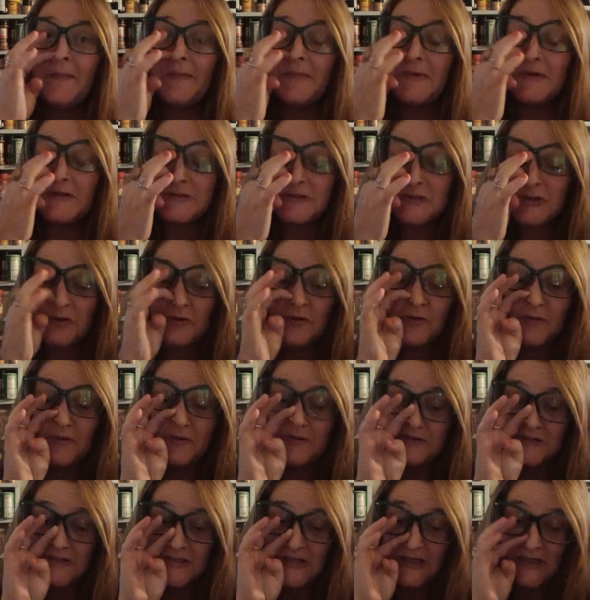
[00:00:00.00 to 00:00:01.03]
So
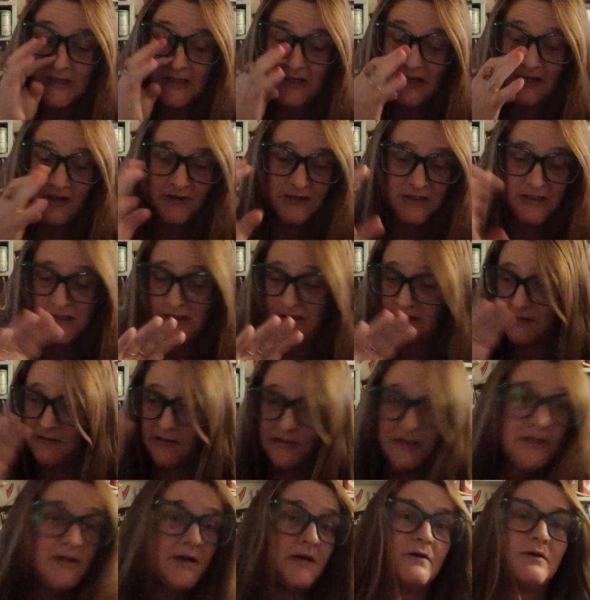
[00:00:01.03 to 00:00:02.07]
today I
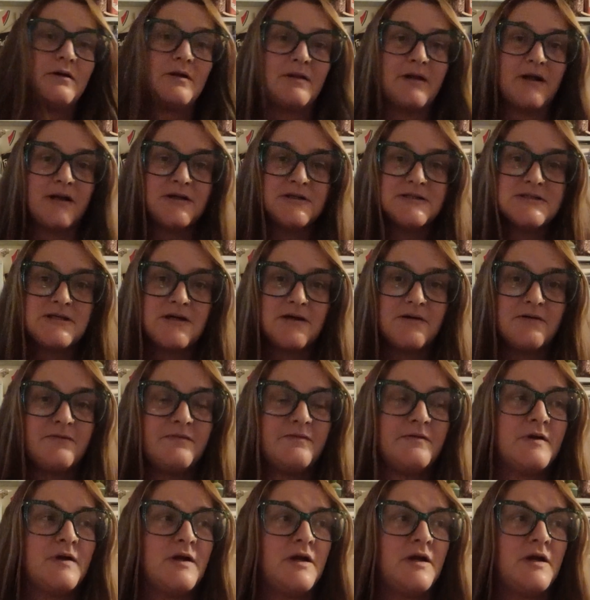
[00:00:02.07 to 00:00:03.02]
cleaned out a lot of stuff,